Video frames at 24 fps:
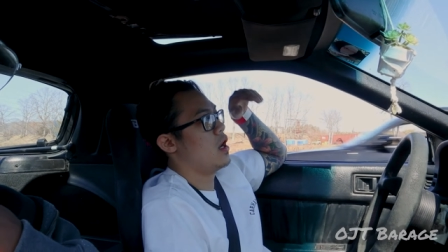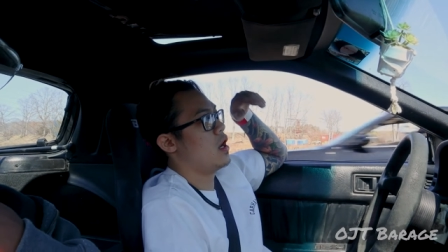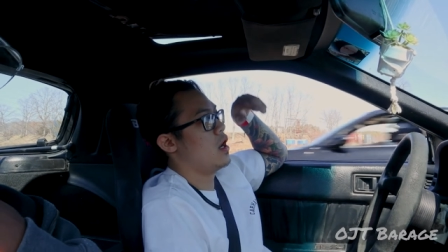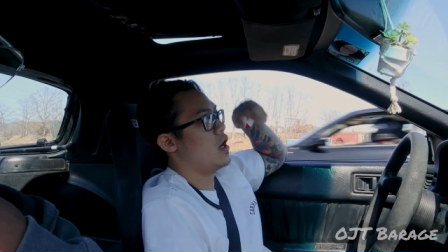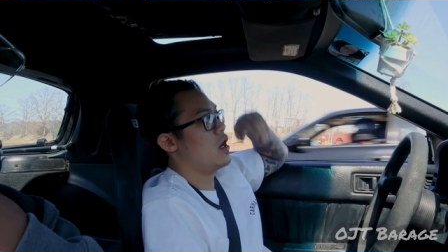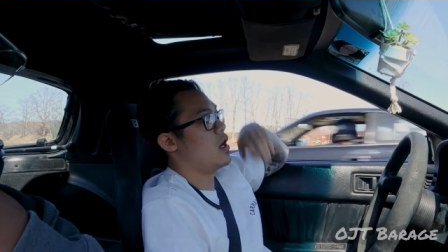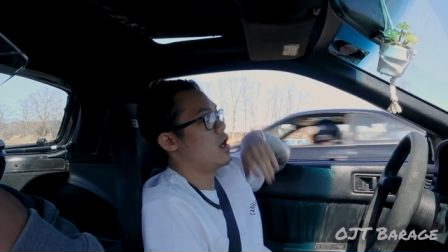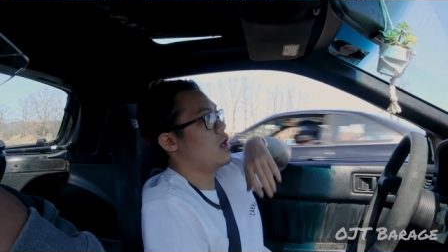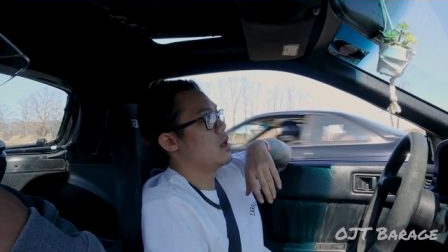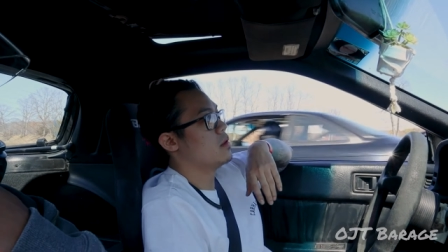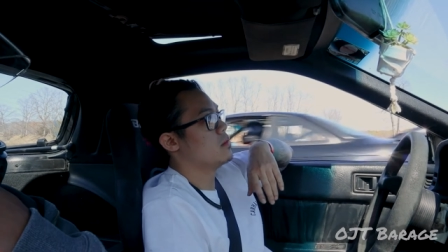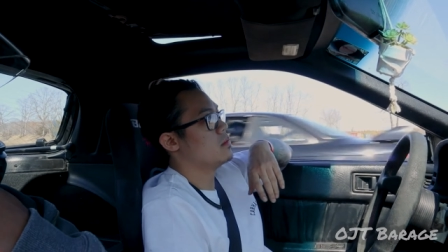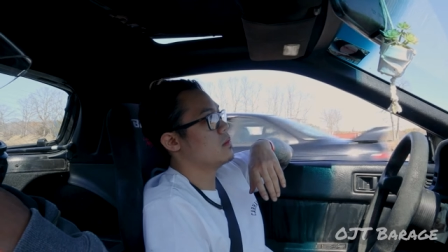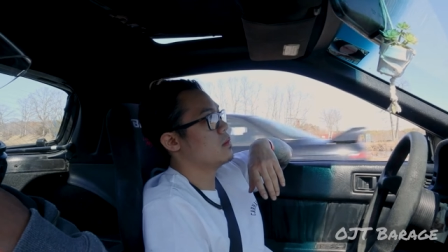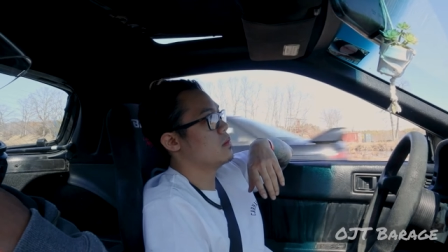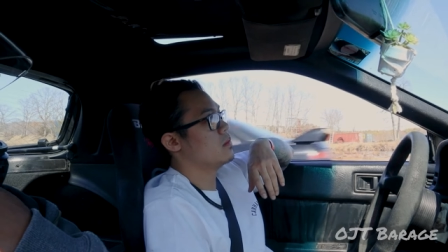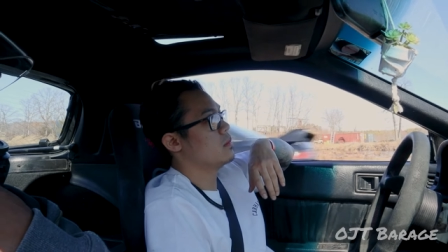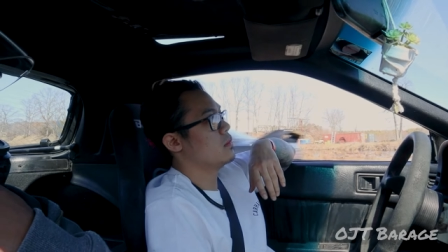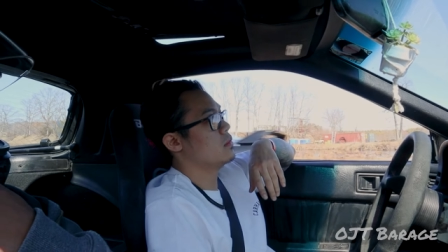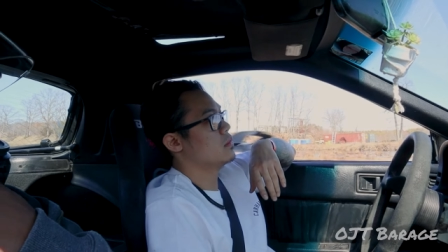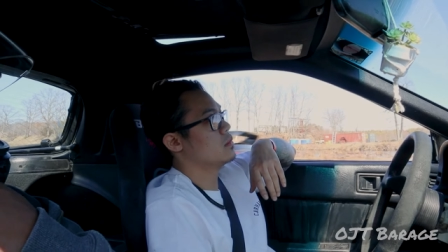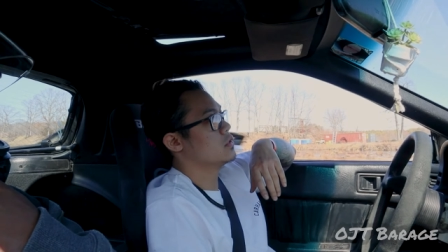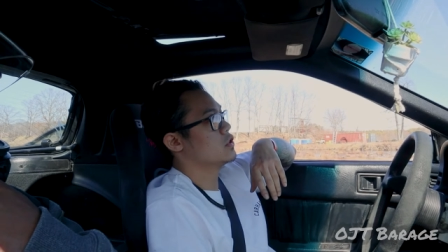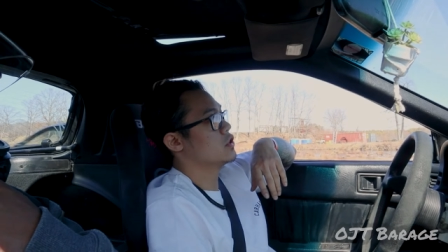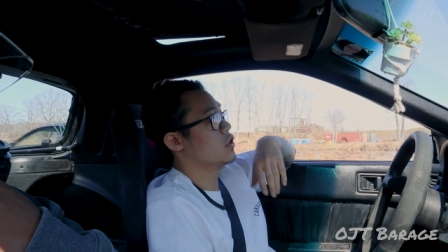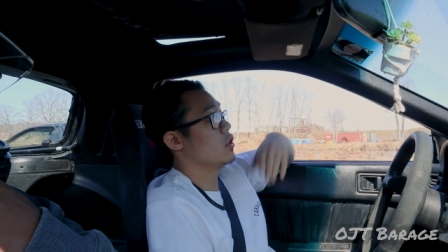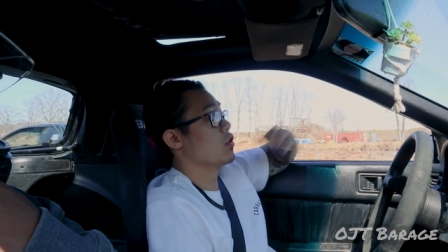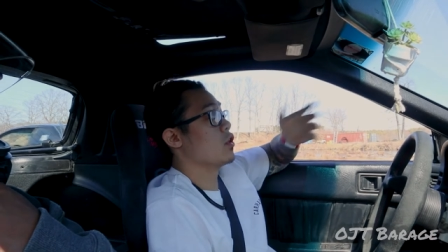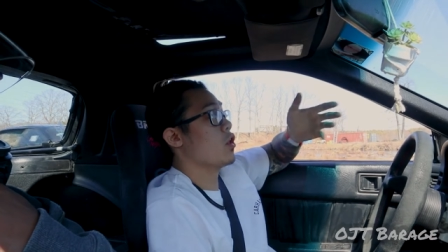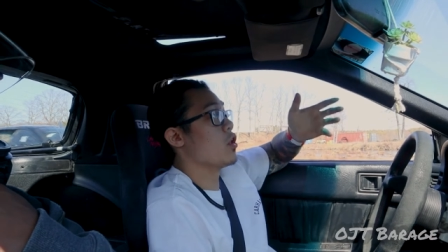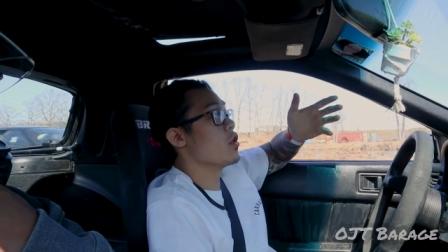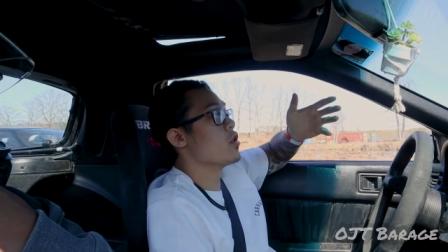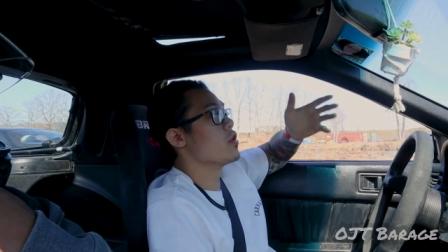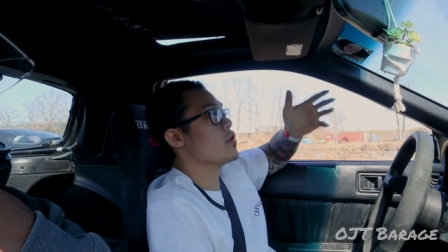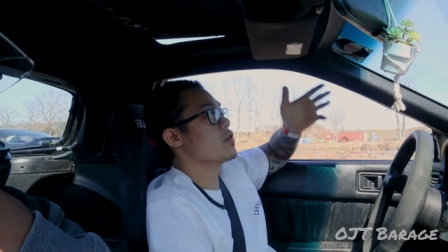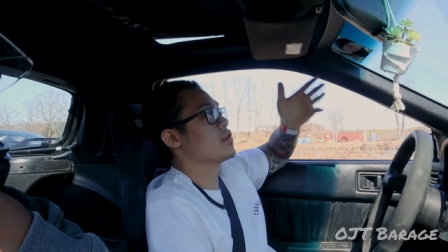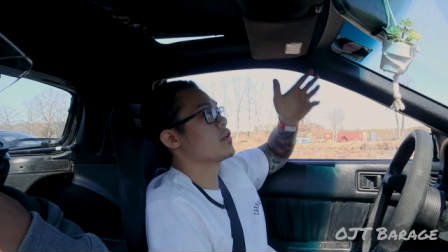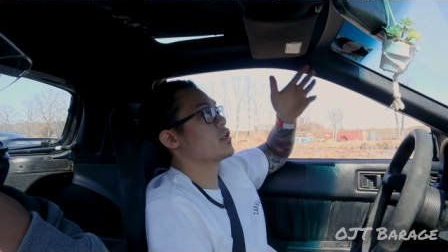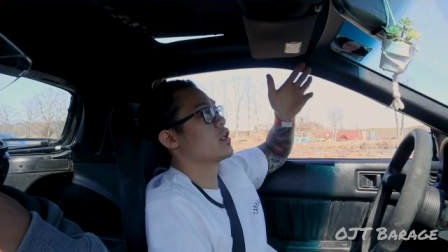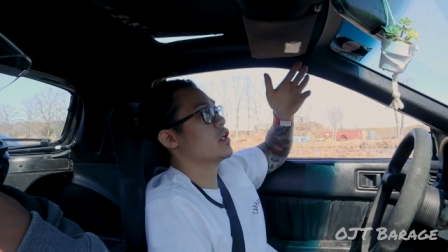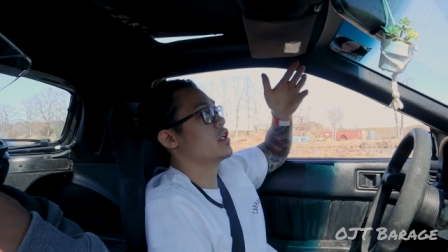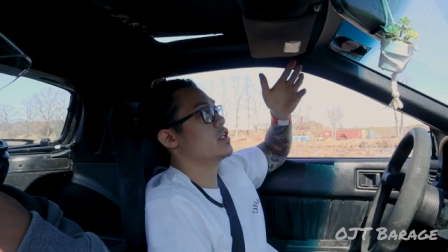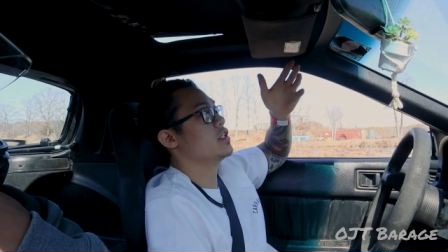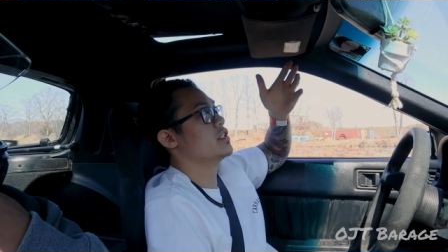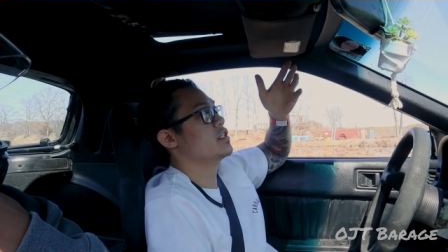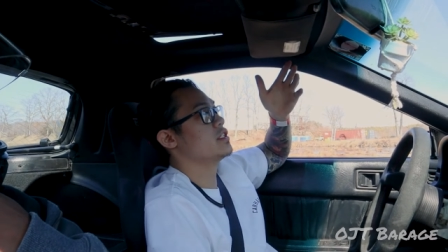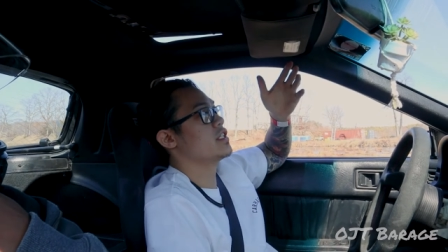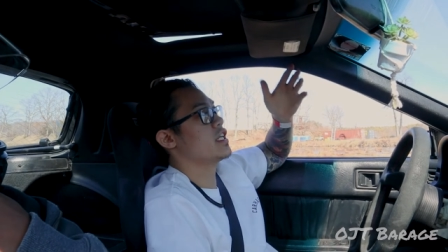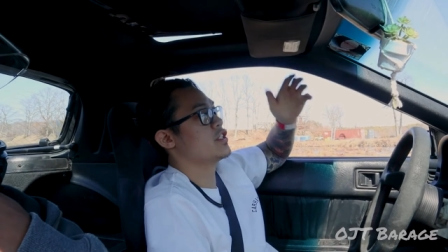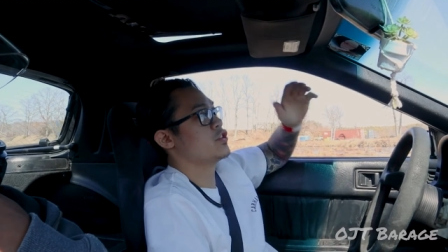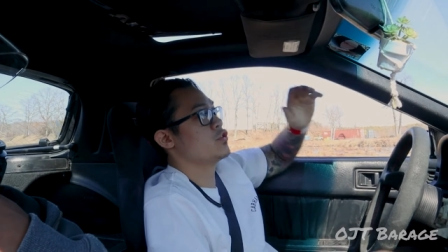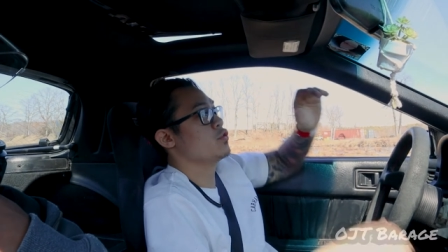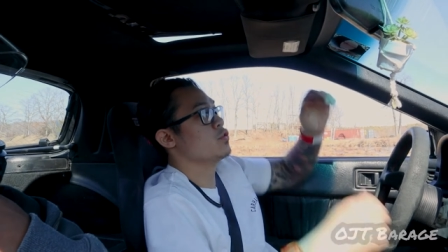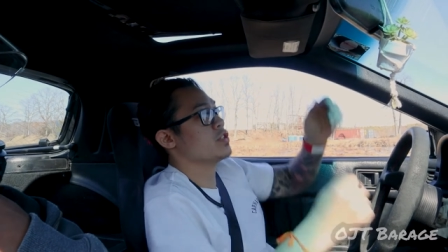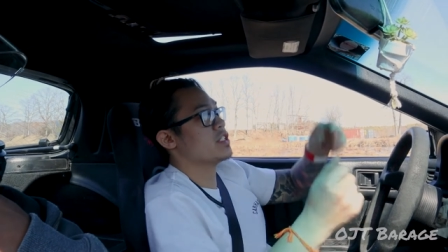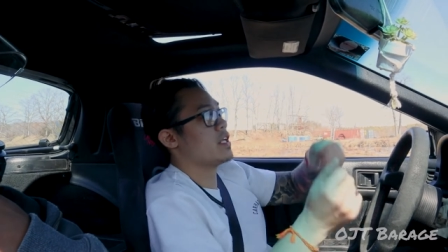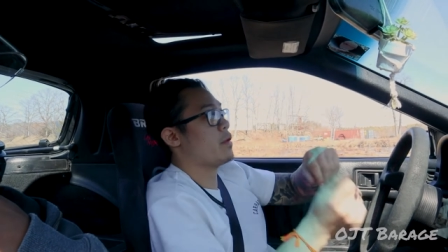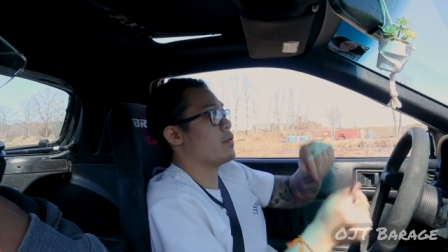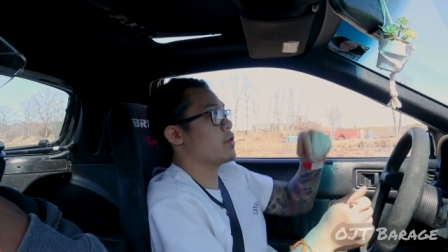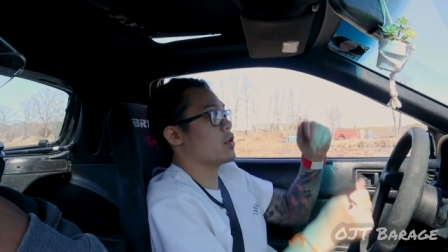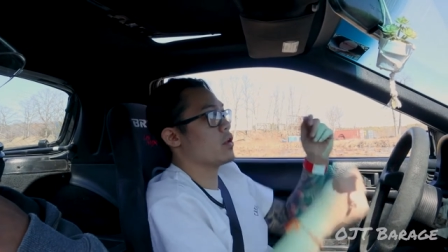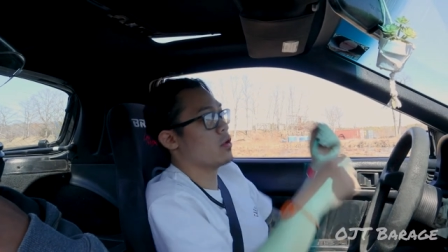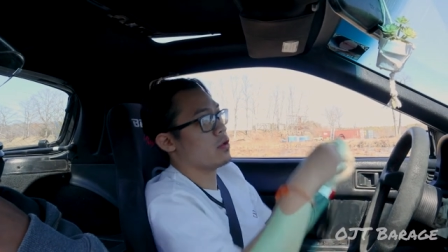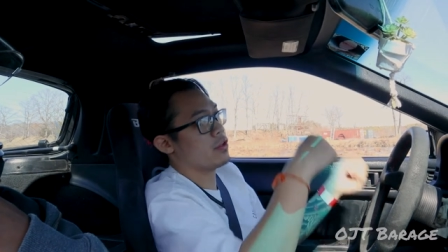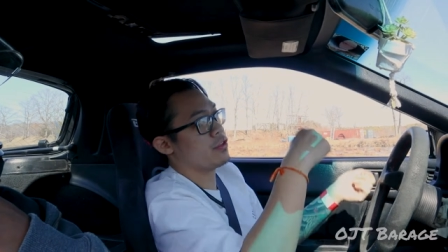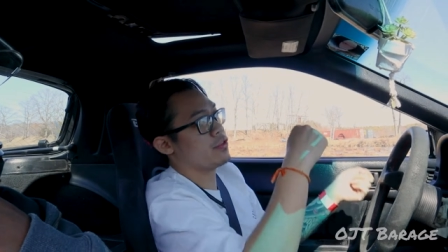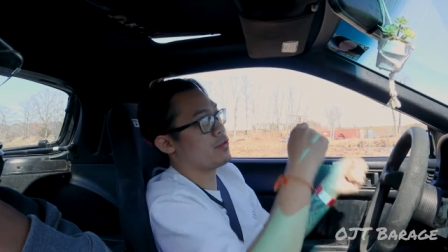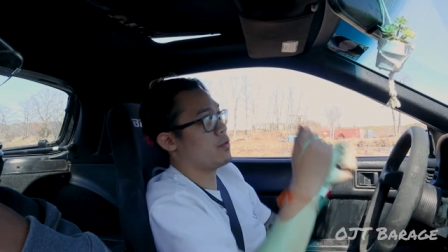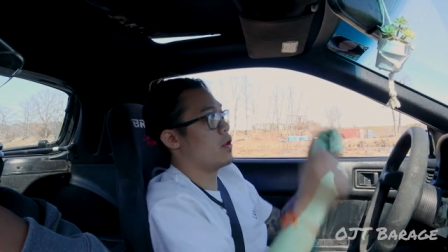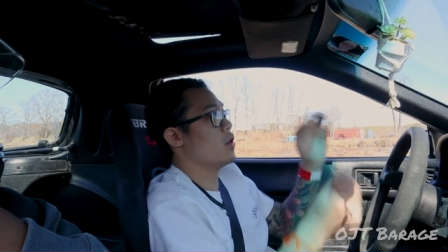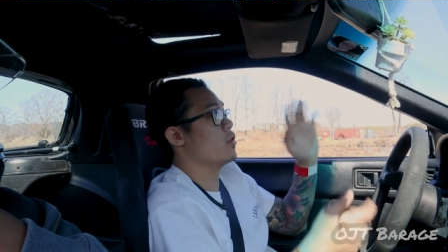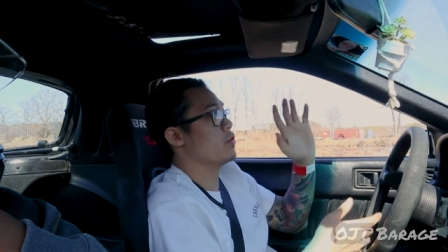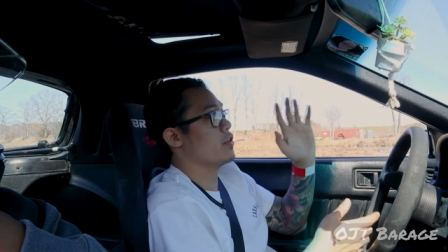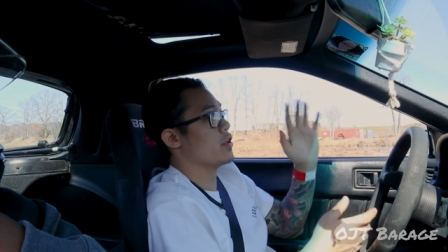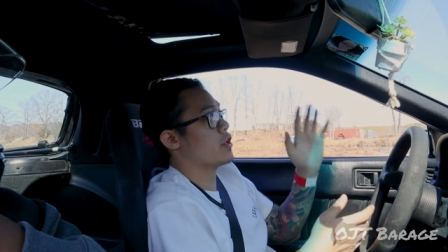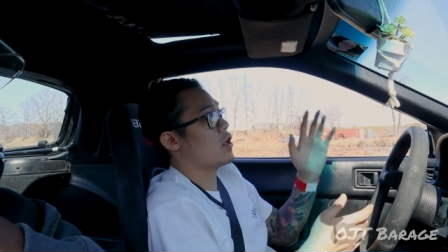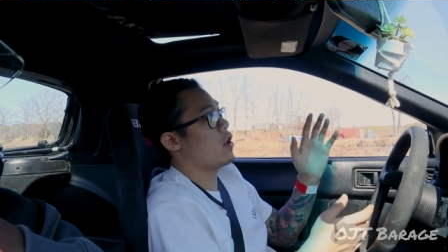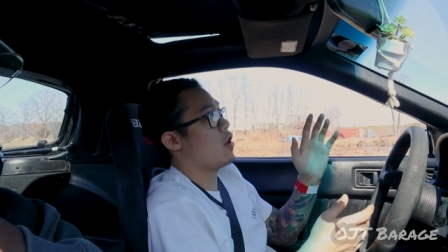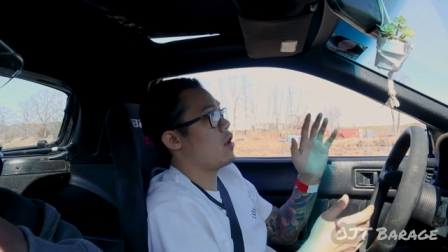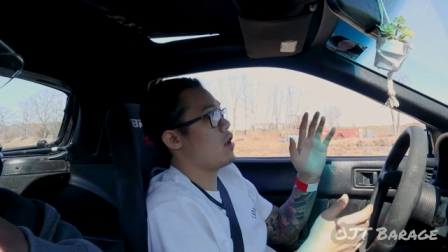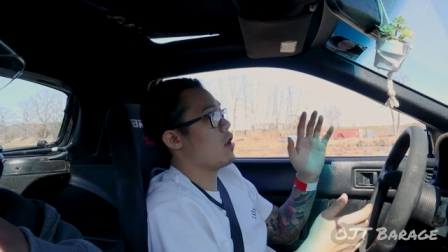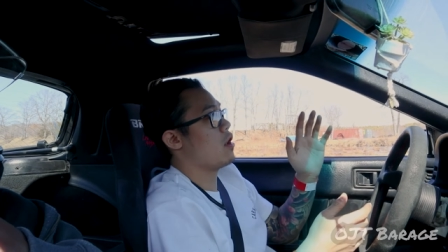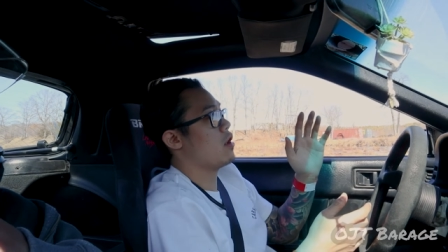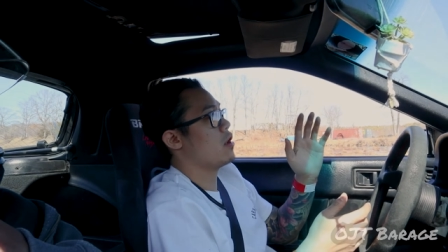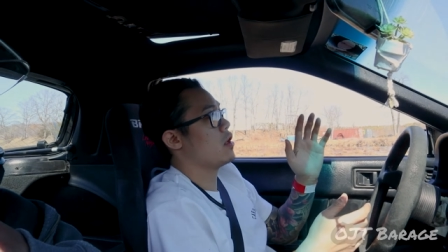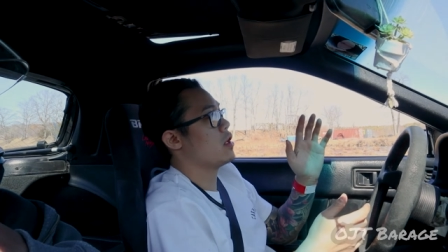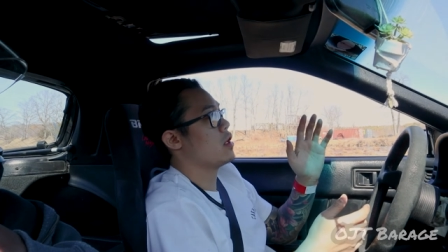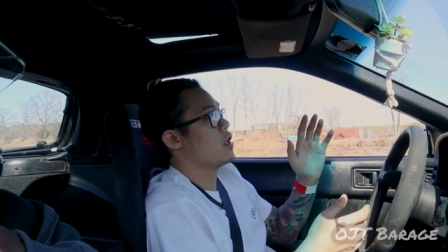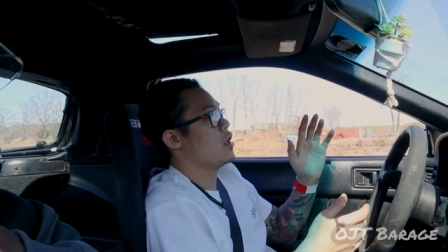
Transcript: to learn, because as soon as I would go to throw the car,